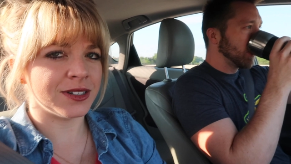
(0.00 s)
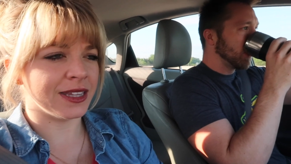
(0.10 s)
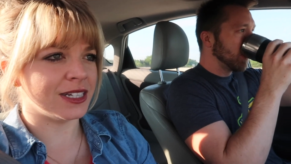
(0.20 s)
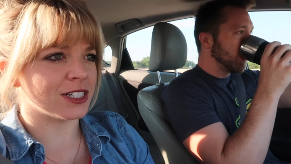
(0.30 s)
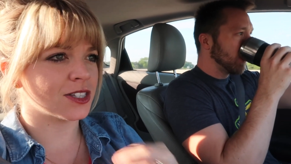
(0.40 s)
Speaker 1: do
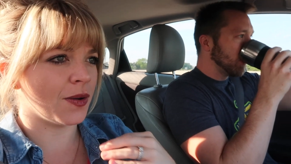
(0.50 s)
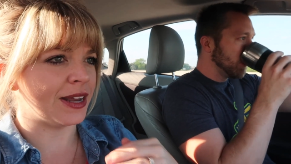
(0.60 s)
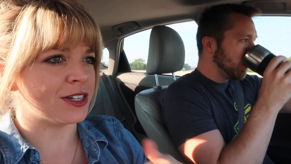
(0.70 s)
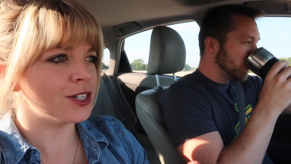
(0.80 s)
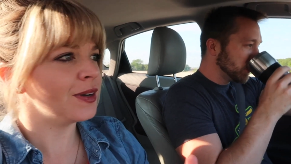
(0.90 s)
they just go
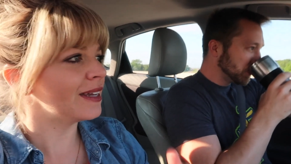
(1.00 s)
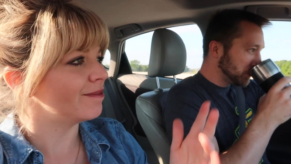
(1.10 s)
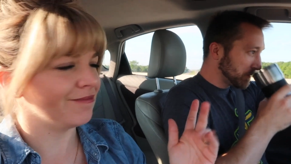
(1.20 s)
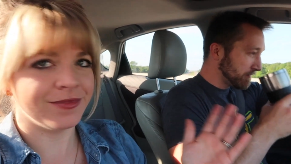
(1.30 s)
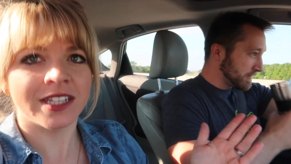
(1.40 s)
ahead and do it?
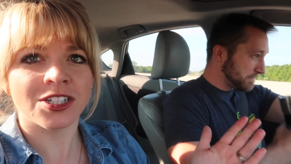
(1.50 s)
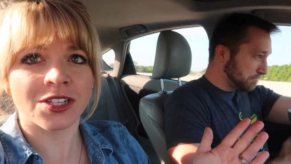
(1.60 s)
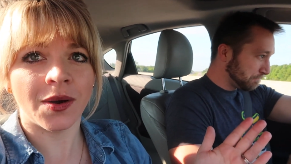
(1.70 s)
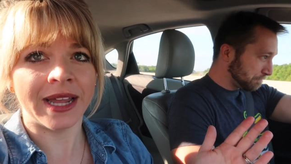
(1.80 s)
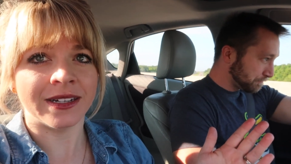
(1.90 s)
They
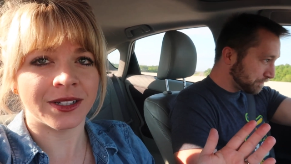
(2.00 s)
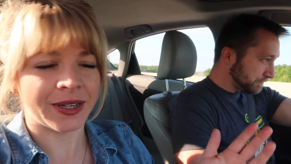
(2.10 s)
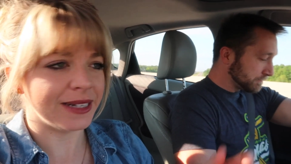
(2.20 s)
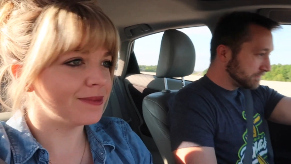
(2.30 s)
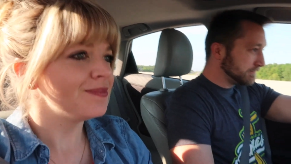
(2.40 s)
just go ahead and do
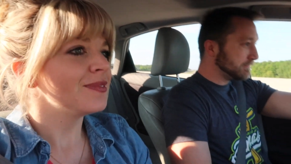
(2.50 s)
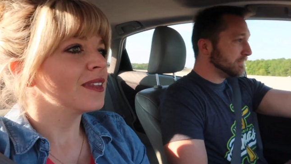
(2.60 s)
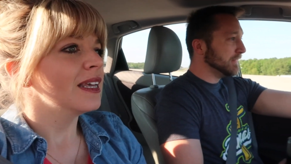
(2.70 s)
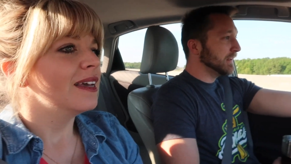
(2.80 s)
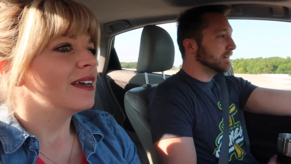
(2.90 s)
it.
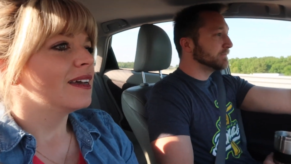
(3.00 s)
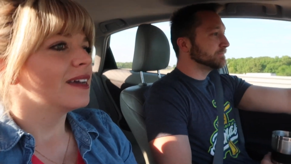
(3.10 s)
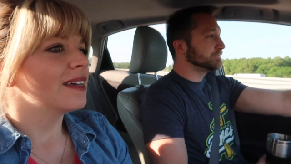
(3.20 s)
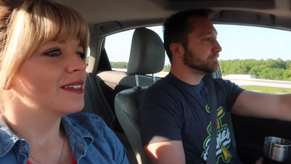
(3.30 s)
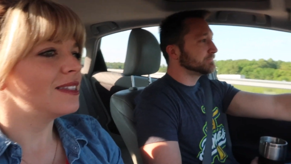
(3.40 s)

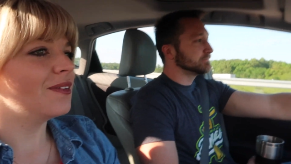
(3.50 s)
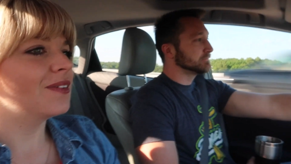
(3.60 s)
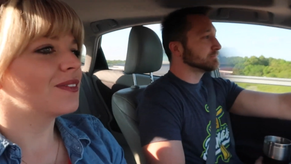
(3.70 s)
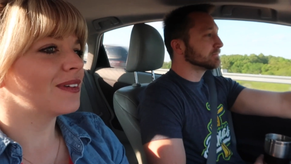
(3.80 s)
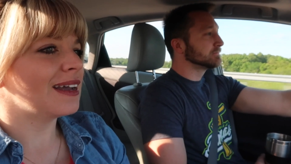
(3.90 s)

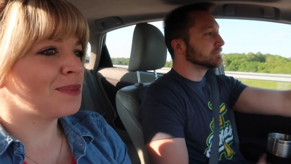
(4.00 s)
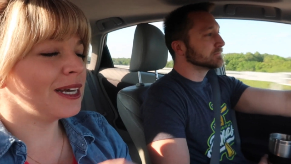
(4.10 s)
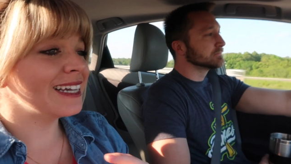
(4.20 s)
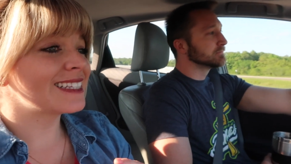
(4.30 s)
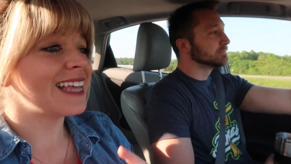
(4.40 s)
So,
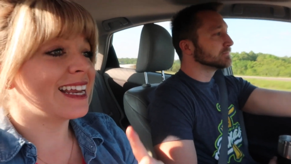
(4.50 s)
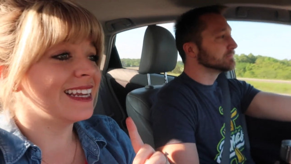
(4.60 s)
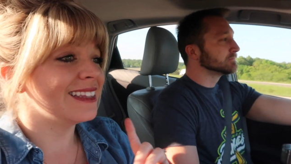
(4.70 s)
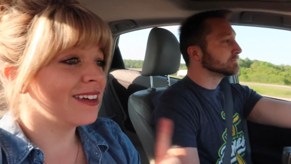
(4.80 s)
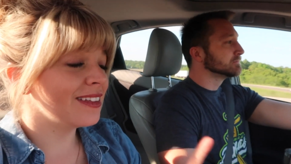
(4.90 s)
pretty
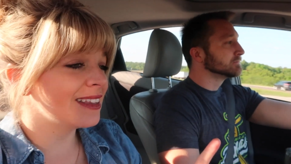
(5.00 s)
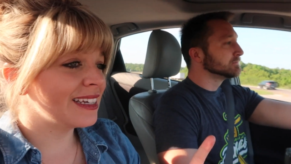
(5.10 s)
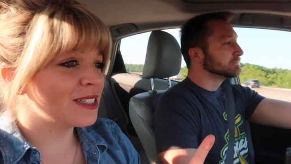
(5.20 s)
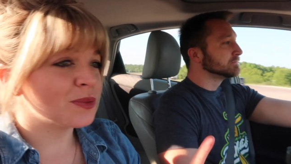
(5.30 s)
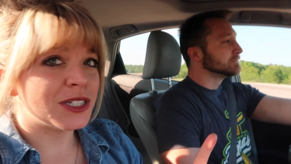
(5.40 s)
exciting. The only
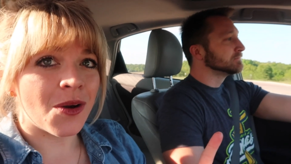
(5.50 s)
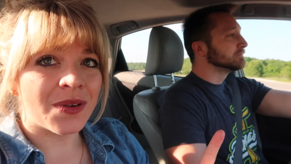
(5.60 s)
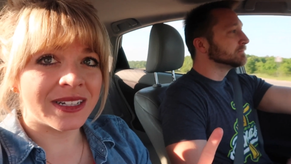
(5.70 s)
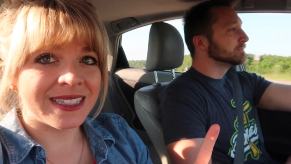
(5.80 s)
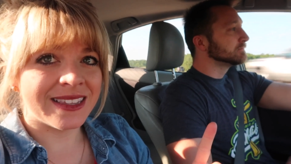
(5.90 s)
thing is we don't
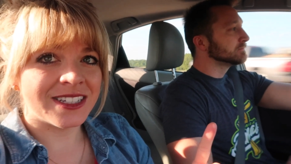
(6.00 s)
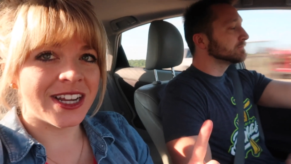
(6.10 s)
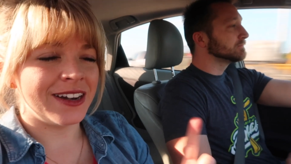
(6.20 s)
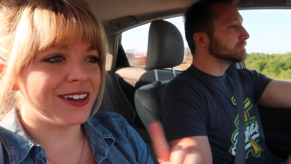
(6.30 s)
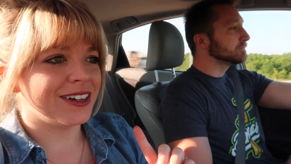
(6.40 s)
want to see the
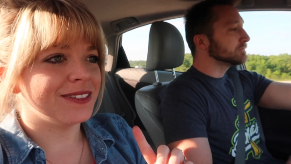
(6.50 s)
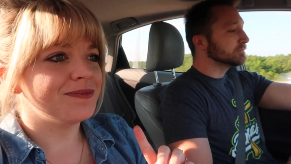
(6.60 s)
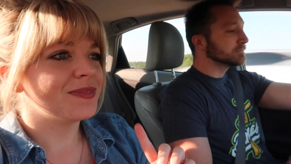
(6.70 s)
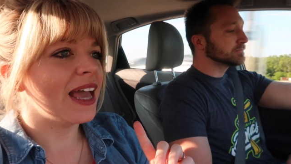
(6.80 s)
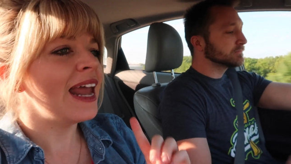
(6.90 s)
gender.
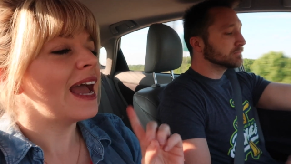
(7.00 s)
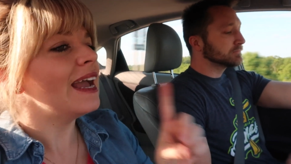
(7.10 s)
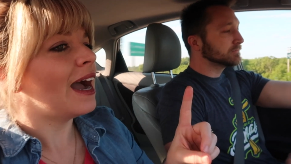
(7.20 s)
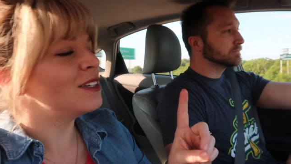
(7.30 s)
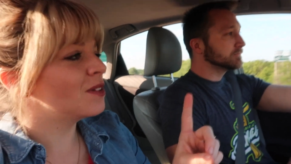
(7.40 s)
And
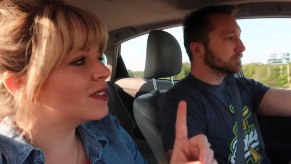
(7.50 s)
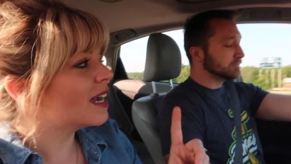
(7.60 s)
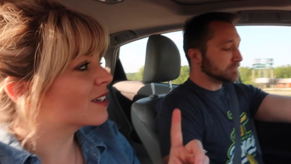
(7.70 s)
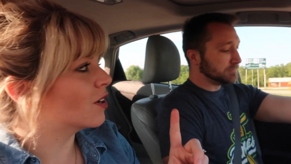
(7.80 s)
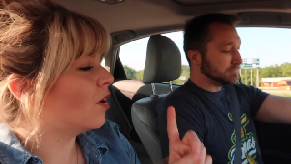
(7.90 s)
I told
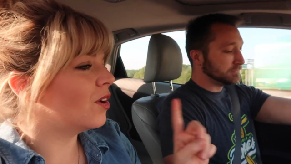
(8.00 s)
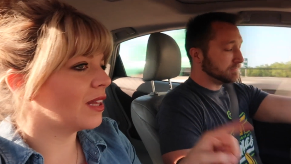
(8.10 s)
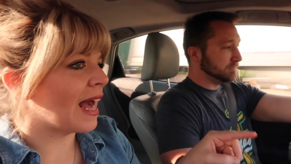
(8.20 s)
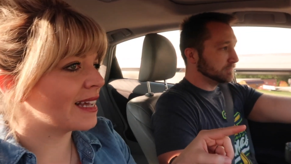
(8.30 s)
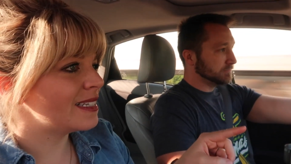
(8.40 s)
Dr.
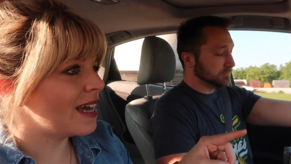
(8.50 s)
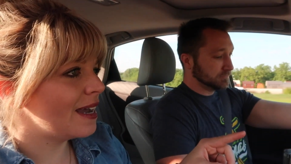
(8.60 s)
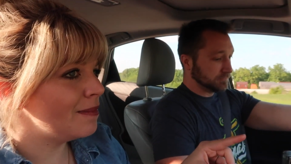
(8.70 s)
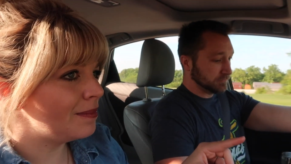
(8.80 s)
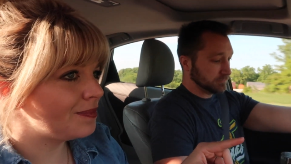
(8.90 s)
Holt last
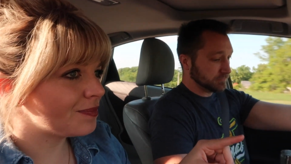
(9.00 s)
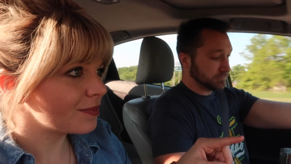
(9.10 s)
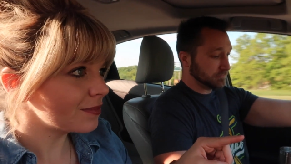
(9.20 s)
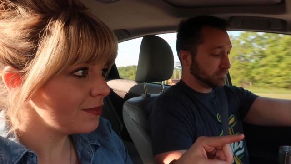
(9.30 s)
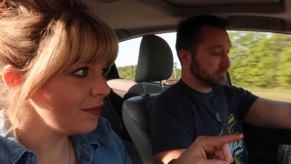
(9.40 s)
time
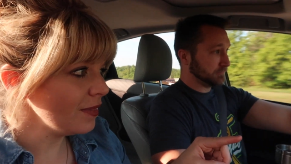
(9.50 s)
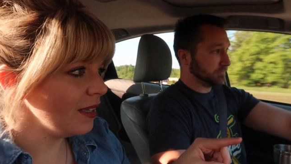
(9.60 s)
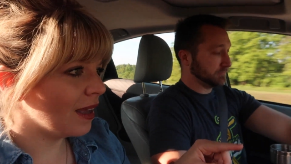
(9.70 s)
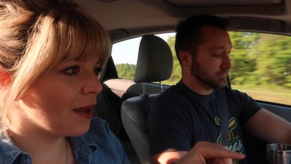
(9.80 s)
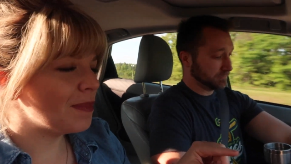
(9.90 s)

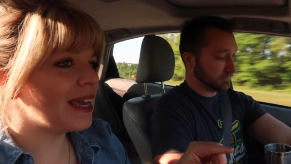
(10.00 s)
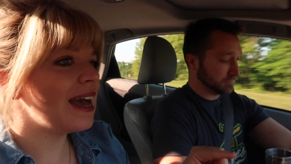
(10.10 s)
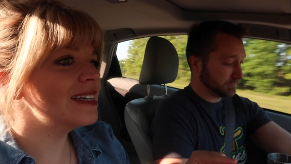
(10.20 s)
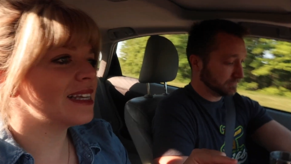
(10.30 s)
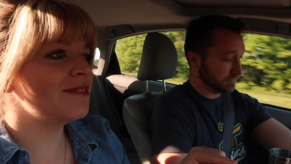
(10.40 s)

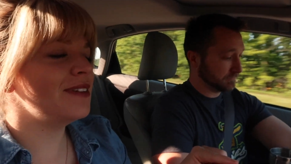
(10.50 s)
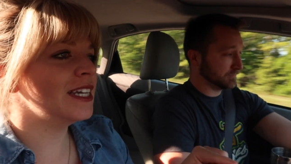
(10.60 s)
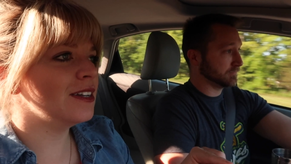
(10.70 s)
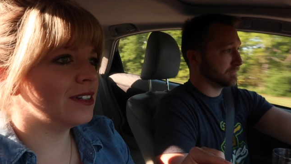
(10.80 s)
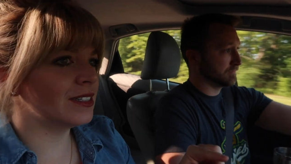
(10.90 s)
because I
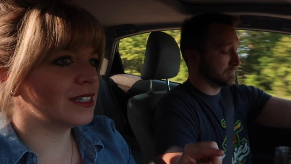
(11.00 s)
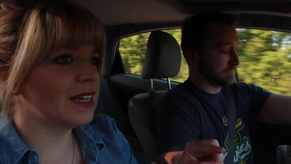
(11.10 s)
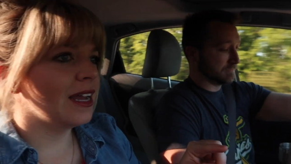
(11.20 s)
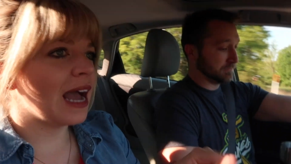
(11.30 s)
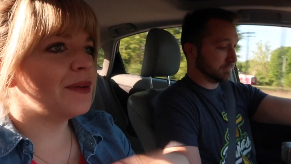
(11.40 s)
figured
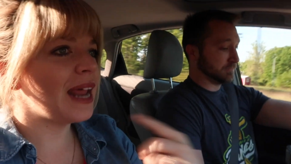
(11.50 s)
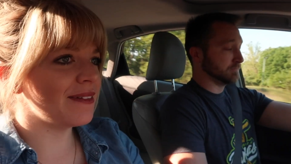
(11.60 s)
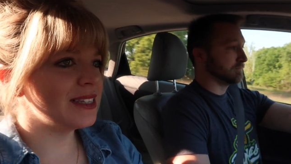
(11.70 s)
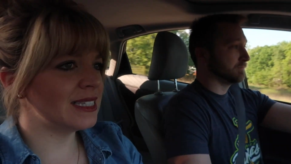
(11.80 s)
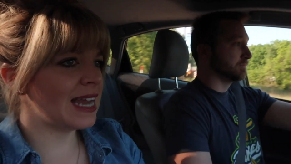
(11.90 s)
I would
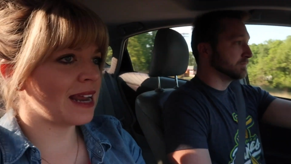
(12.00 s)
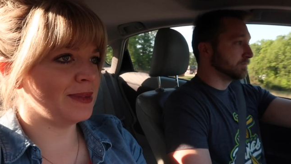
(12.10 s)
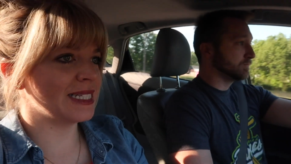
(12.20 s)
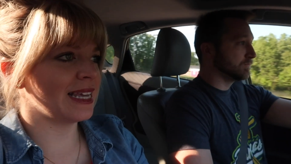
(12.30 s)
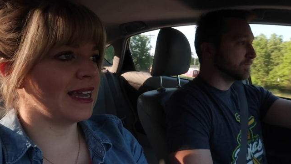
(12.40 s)
have this
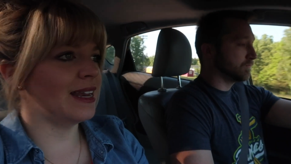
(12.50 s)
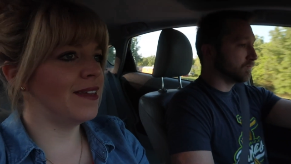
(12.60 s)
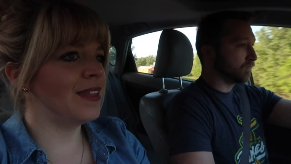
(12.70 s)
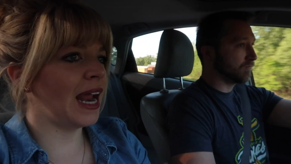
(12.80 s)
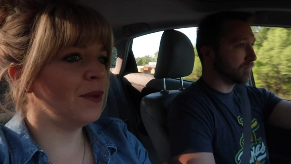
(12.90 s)
anatomy scan
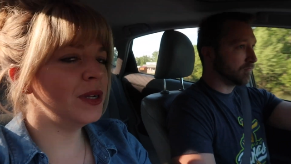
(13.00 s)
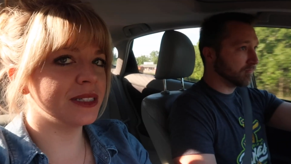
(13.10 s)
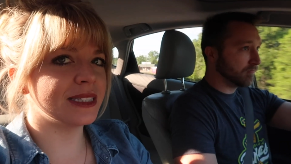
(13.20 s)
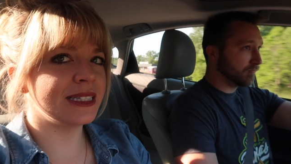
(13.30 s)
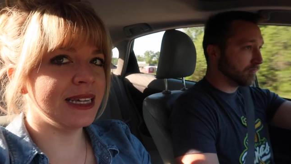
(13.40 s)
and then I
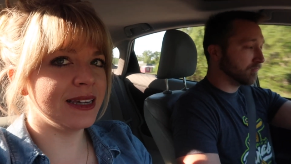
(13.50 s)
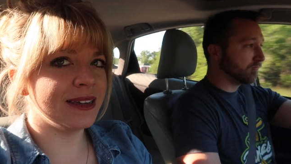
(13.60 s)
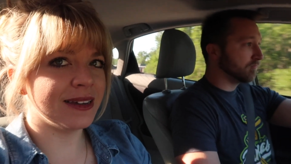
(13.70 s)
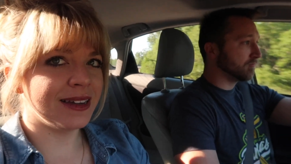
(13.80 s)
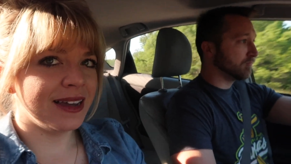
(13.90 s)
wouldn't
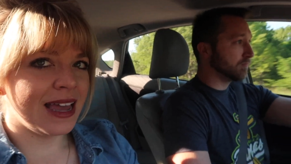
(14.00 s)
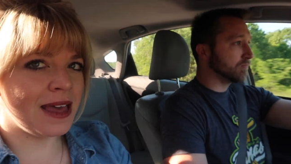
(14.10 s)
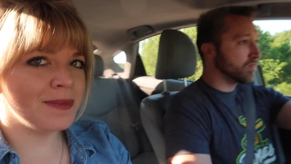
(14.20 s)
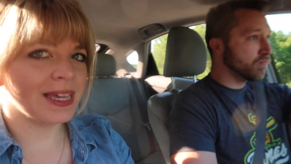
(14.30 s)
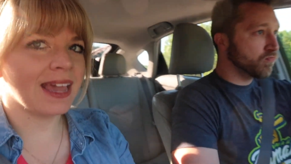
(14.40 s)
see
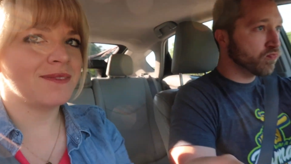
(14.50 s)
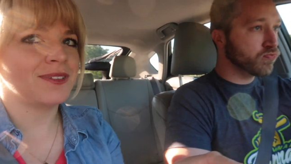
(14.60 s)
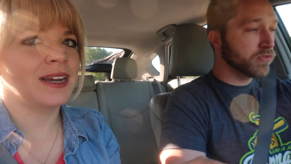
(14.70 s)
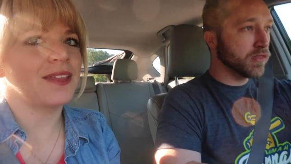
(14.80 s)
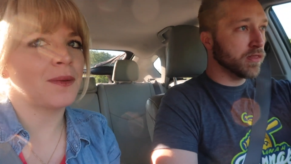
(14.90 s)
him again
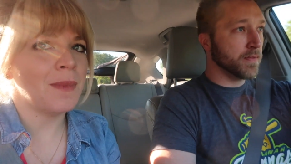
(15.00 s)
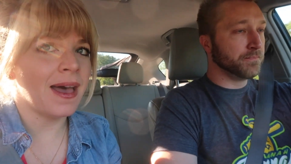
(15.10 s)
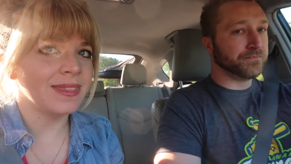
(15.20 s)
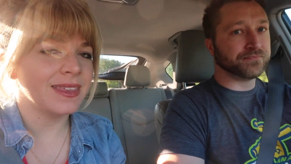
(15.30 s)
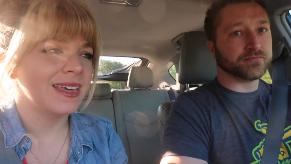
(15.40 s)
for another
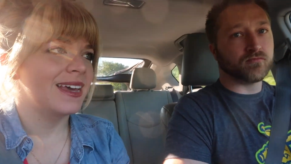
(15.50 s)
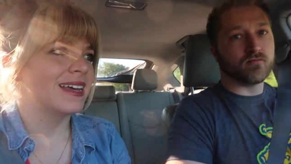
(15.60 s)
month.